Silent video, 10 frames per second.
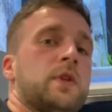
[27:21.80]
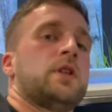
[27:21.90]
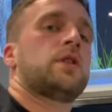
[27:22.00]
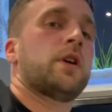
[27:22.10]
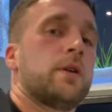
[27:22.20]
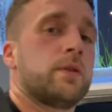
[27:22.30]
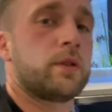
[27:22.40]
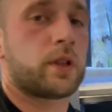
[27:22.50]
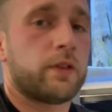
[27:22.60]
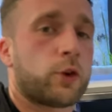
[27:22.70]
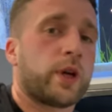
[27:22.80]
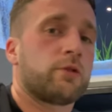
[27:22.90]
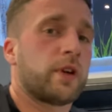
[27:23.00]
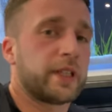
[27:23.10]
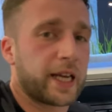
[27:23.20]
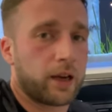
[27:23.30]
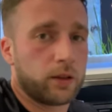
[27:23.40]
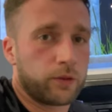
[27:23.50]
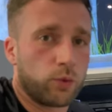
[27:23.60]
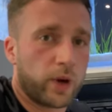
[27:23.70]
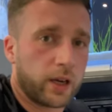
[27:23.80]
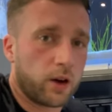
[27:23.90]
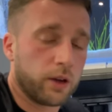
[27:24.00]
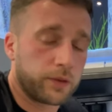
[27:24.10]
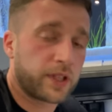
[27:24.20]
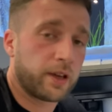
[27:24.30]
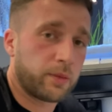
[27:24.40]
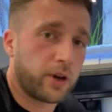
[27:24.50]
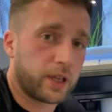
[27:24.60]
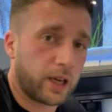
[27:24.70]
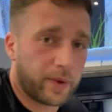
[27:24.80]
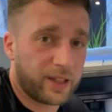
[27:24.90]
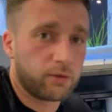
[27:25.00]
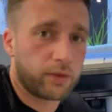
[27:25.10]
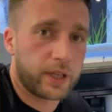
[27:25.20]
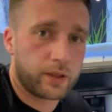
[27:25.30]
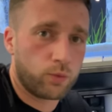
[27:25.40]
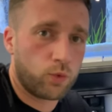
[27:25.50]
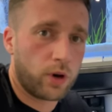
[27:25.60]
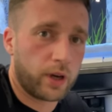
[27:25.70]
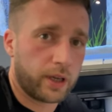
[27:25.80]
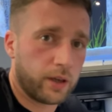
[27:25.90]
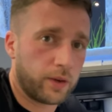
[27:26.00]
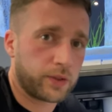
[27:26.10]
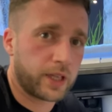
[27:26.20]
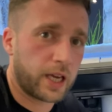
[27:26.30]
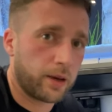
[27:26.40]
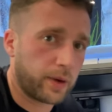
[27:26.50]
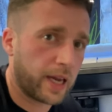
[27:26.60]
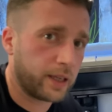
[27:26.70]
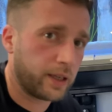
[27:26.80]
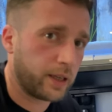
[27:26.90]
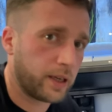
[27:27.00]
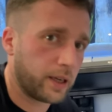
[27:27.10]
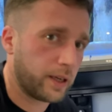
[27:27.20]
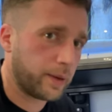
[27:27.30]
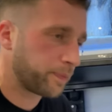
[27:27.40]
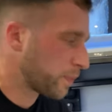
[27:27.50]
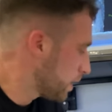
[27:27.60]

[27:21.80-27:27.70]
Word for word: So to give a quick rundown of the way I've set mine up and the reason why I've said oh, I had a,